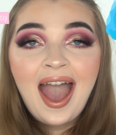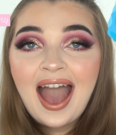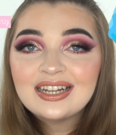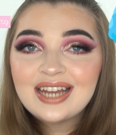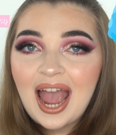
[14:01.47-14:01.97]

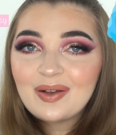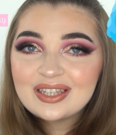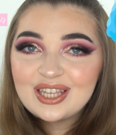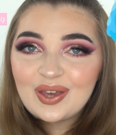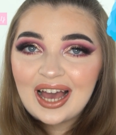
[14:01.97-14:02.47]
And yeah, I will
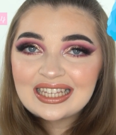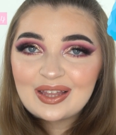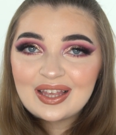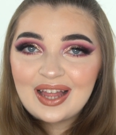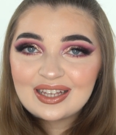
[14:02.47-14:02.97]
see you guys in
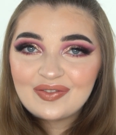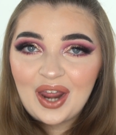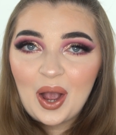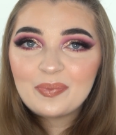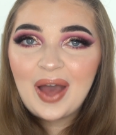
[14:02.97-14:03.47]
the next
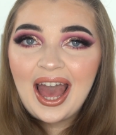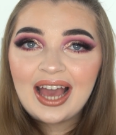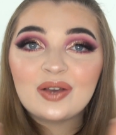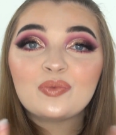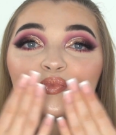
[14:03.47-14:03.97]
video. Bye!